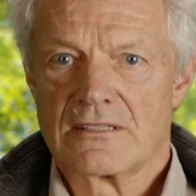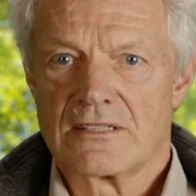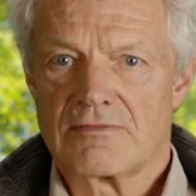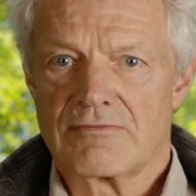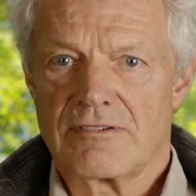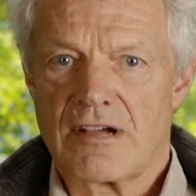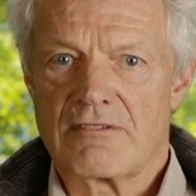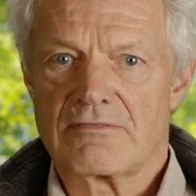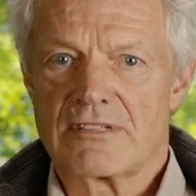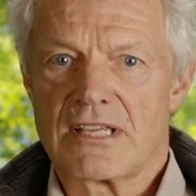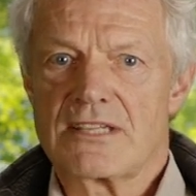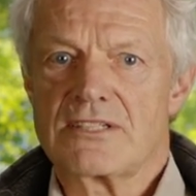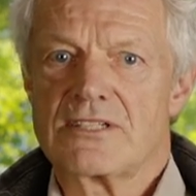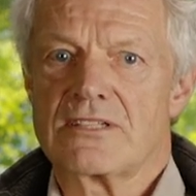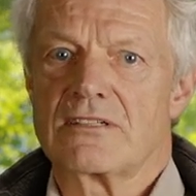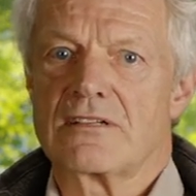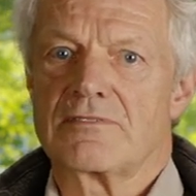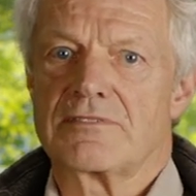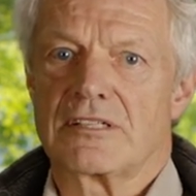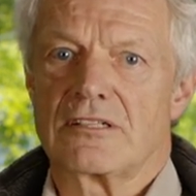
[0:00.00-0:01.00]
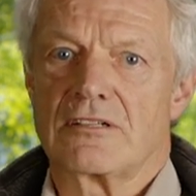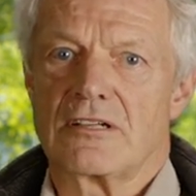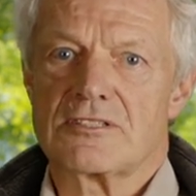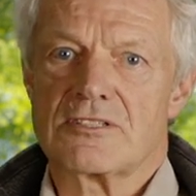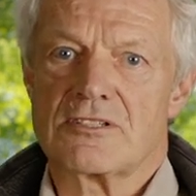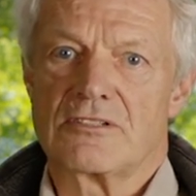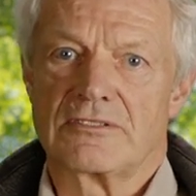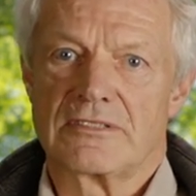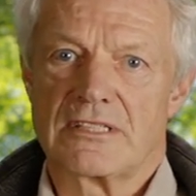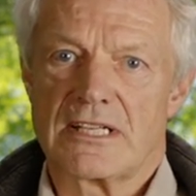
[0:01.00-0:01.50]
the foundation of
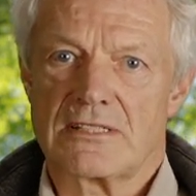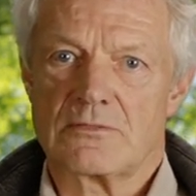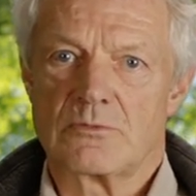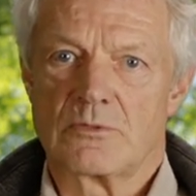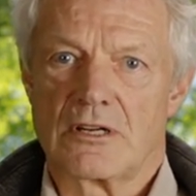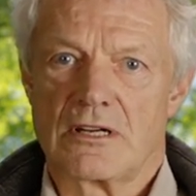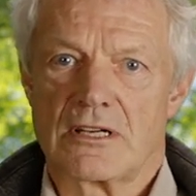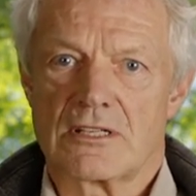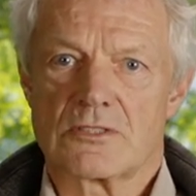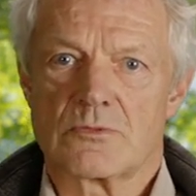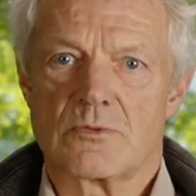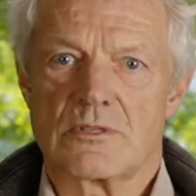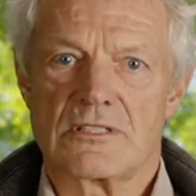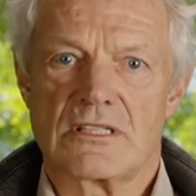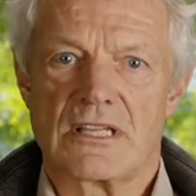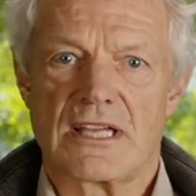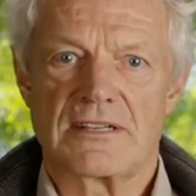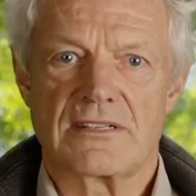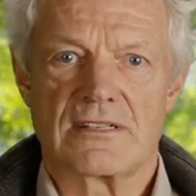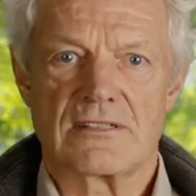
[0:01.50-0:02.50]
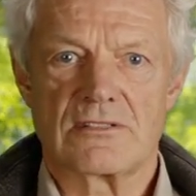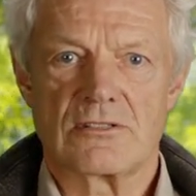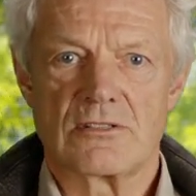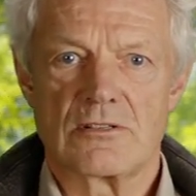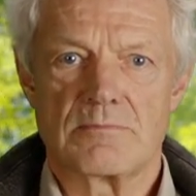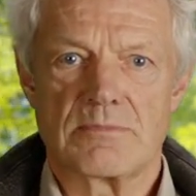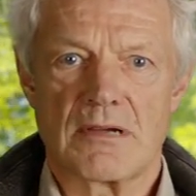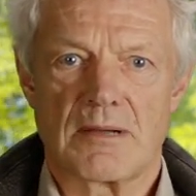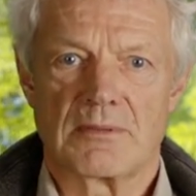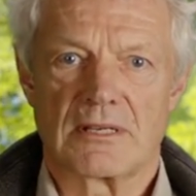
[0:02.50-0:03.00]
ecological networks was laid in
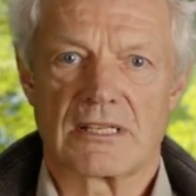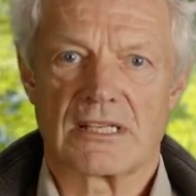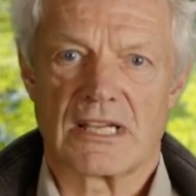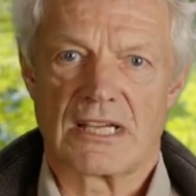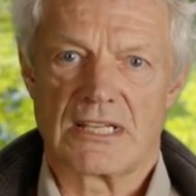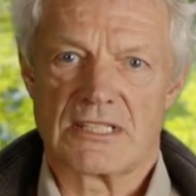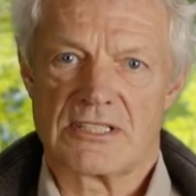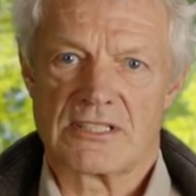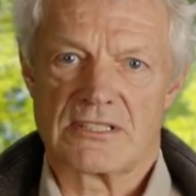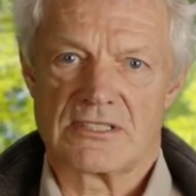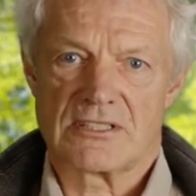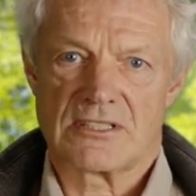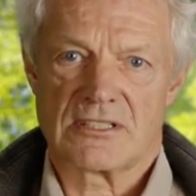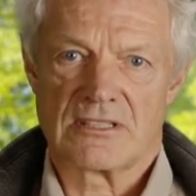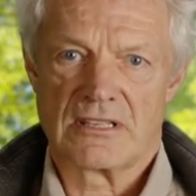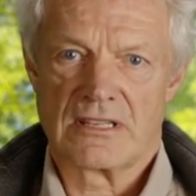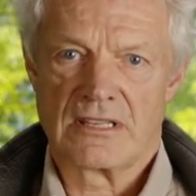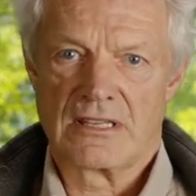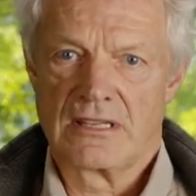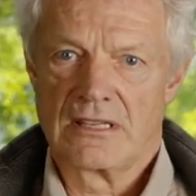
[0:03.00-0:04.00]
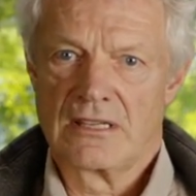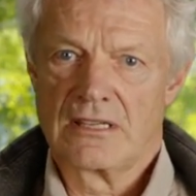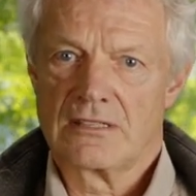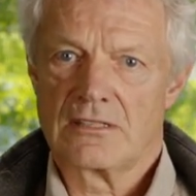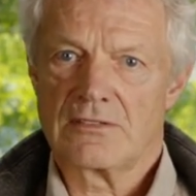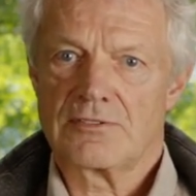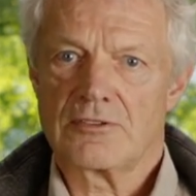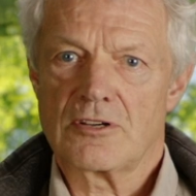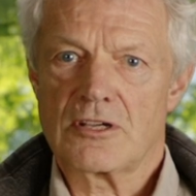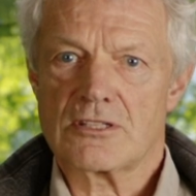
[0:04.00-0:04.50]
two publications,
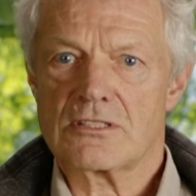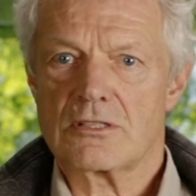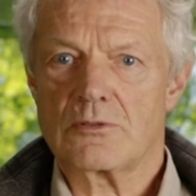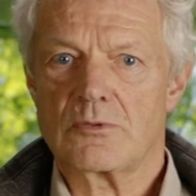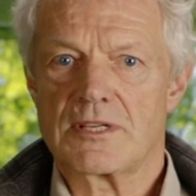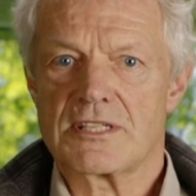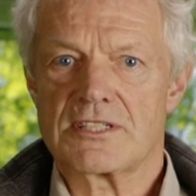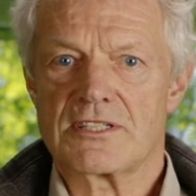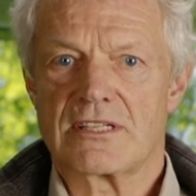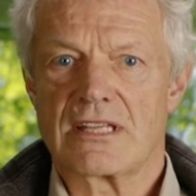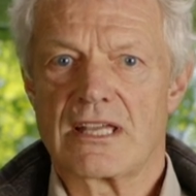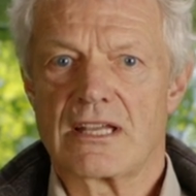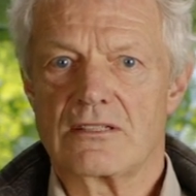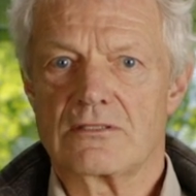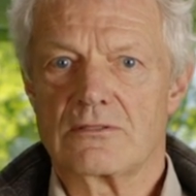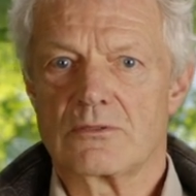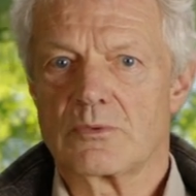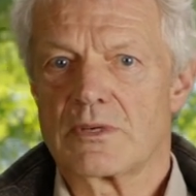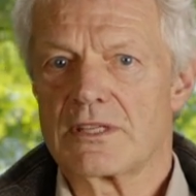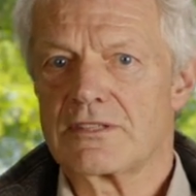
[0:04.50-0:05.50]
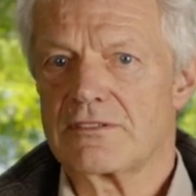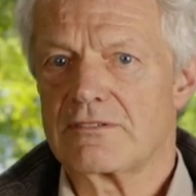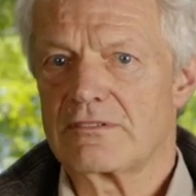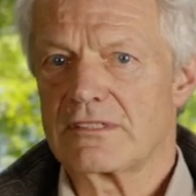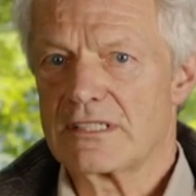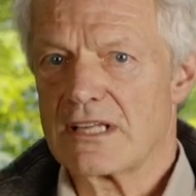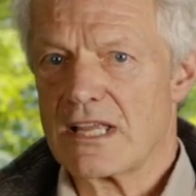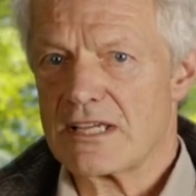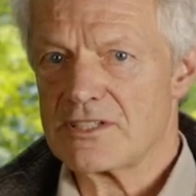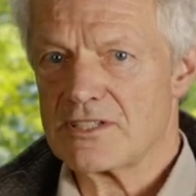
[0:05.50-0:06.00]
the first of which dealt with the
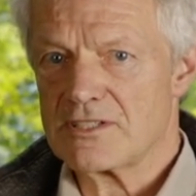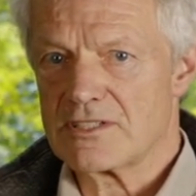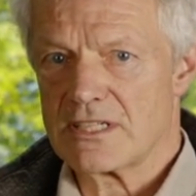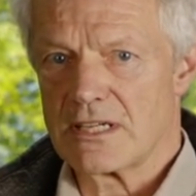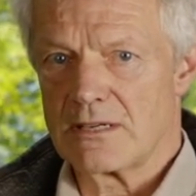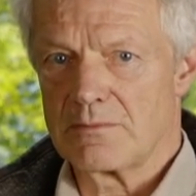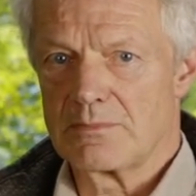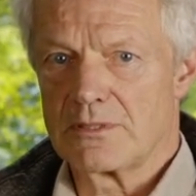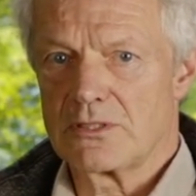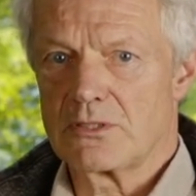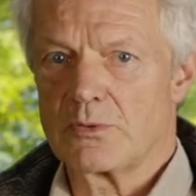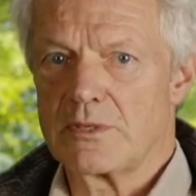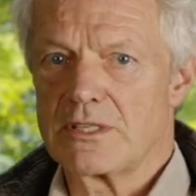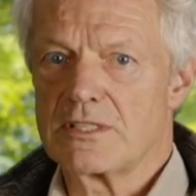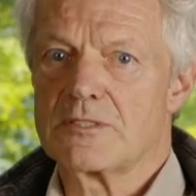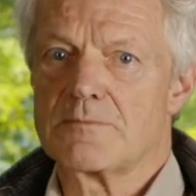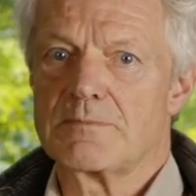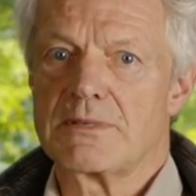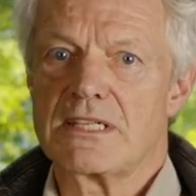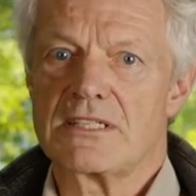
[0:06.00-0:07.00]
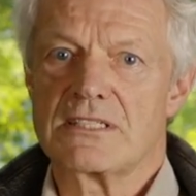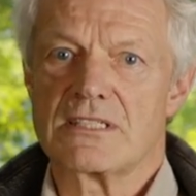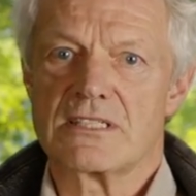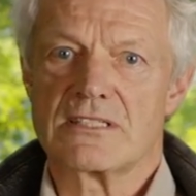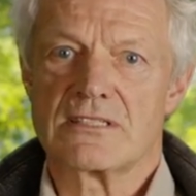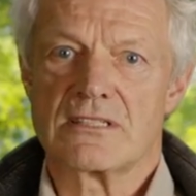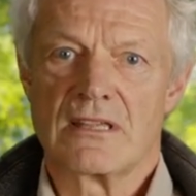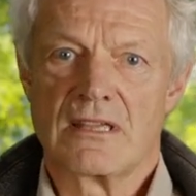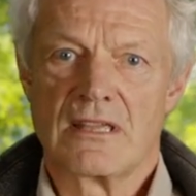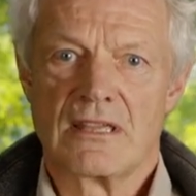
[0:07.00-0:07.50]
relationship between
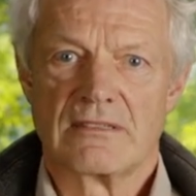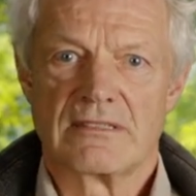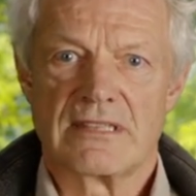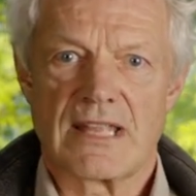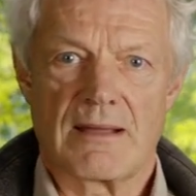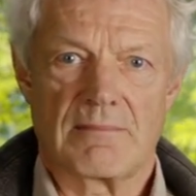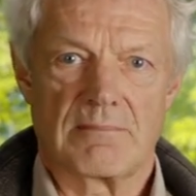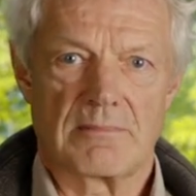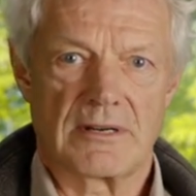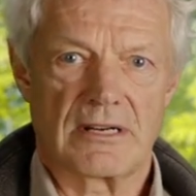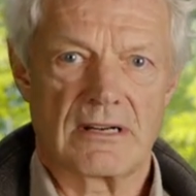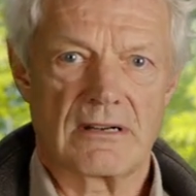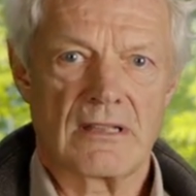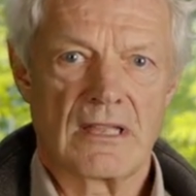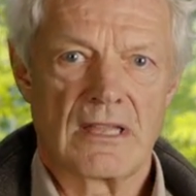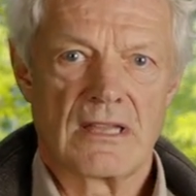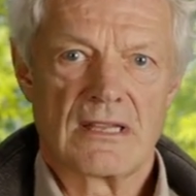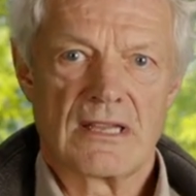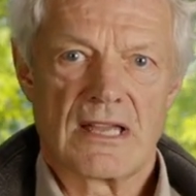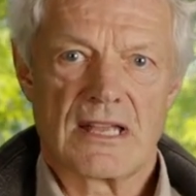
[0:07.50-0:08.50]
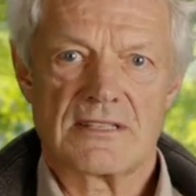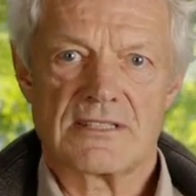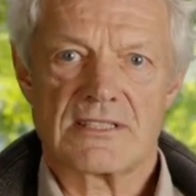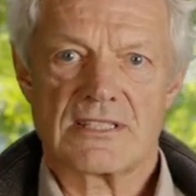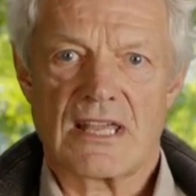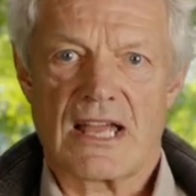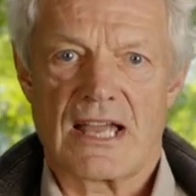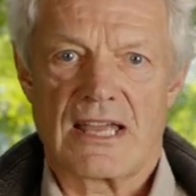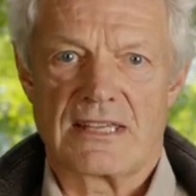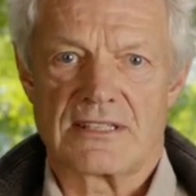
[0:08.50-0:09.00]
species number and
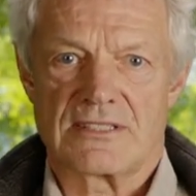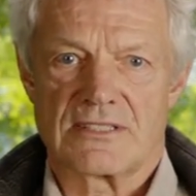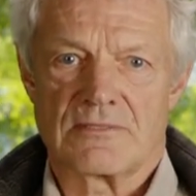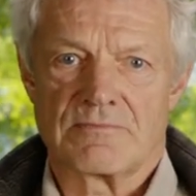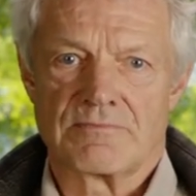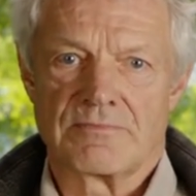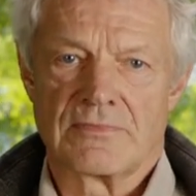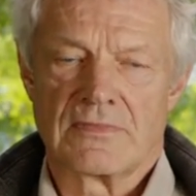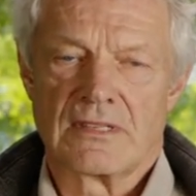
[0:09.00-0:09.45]
size,